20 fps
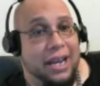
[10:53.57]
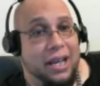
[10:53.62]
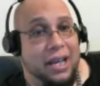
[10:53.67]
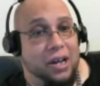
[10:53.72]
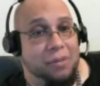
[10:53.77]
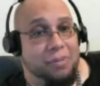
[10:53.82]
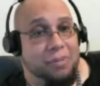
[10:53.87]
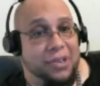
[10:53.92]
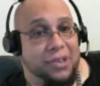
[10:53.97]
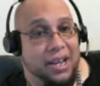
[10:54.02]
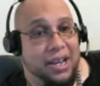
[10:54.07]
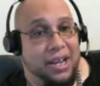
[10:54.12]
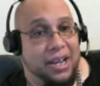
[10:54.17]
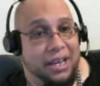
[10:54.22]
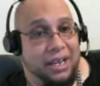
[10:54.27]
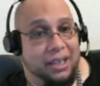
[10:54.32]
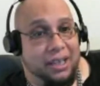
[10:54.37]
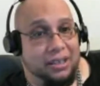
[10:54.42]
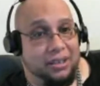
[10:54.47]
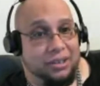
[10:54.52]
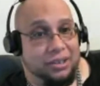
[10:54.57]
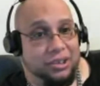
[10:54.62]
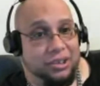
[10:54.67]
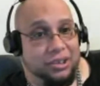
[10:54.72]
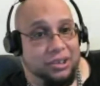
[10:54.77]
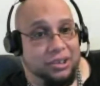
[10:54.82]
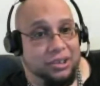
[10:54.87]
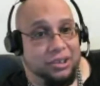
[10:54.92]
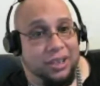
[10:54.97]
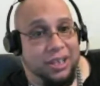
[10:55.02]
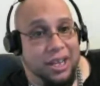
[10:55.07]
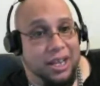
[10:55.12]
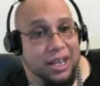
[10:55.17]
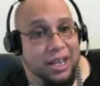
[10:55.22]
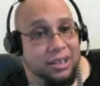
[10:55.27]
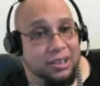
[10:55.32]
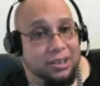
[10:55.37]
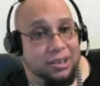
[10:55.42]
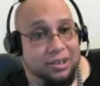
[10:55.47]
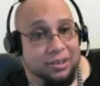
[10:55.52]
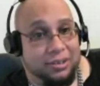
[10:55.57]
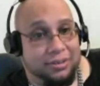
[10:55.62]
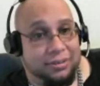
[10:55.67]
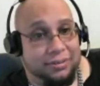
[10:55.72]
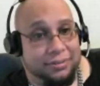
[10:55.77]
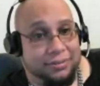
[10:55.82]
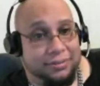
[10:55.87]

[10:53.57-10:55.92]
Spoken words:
sideline help sending certain things.